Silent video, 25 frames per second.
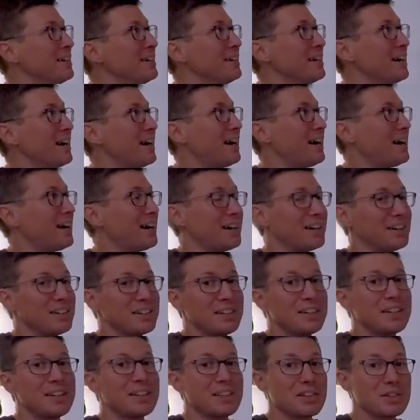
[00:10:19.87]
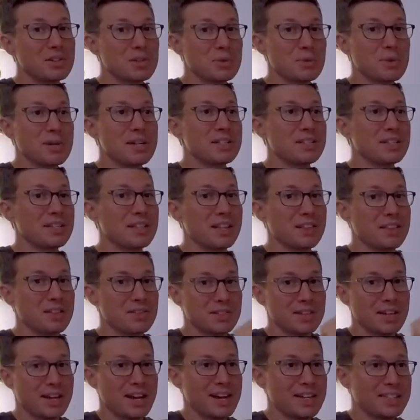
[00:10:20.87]
Uh, there's a reason that
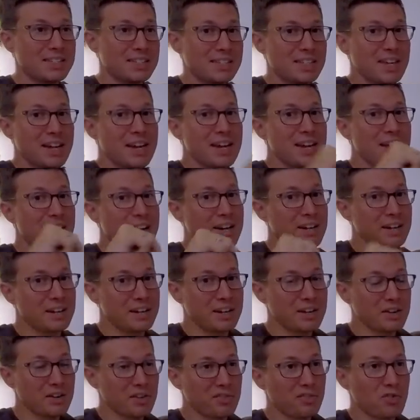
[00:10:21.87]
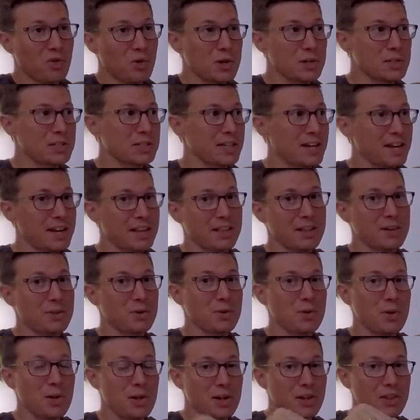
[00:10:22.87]
there's a headstay and an inner forestay. They don't
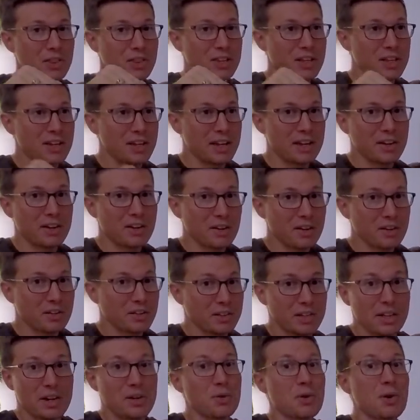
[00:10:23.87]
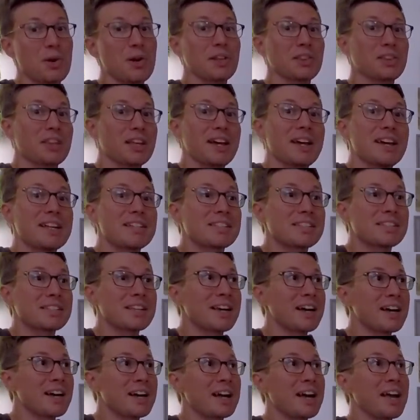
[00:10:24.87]
call it the inner. They don't call it the
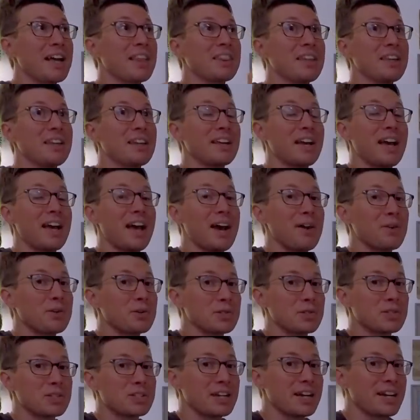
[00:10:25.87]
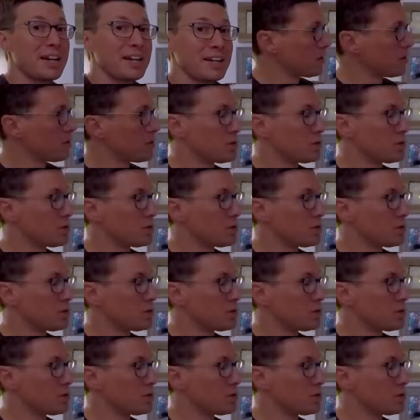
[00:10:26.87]
headstay and the outer stay.